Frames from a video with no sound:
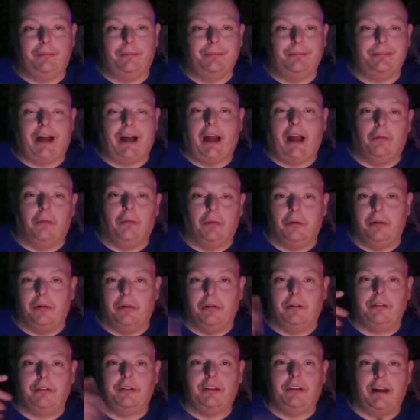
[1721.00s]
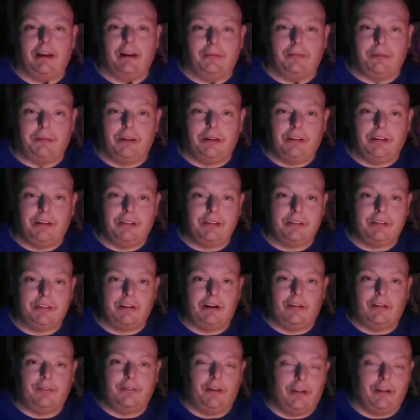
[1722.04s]
thyroid, your diabetes
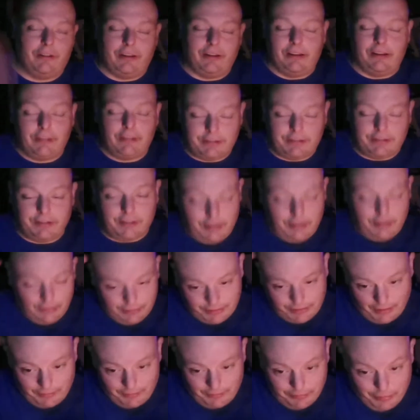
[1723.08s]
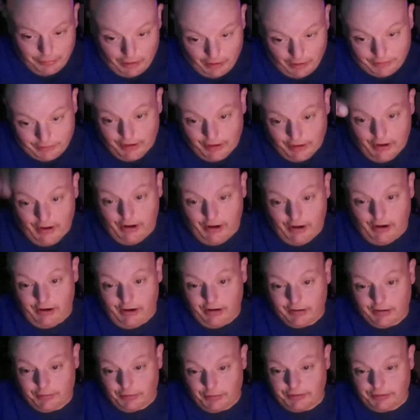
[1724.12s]
stuff, all that stuff. Plus,
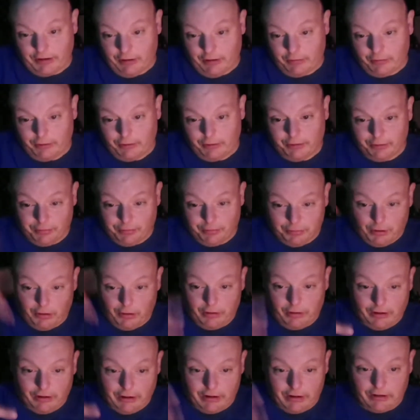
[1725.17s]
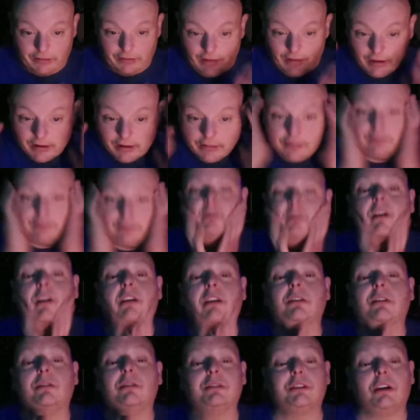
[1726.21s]
it's supposed to help reduce bloating and like
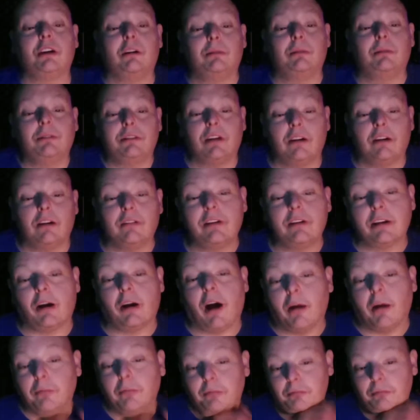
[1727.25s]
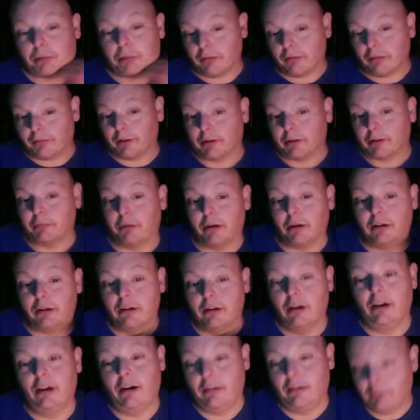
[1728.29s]
facial chub and stuff. I know I'm perfect, but
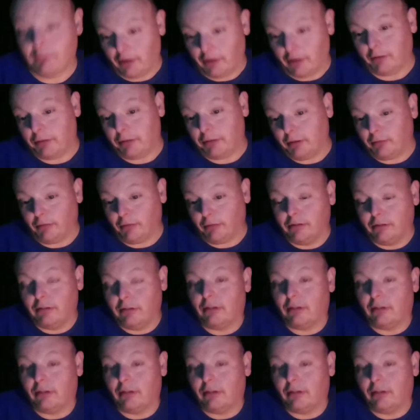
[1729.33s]
for other people,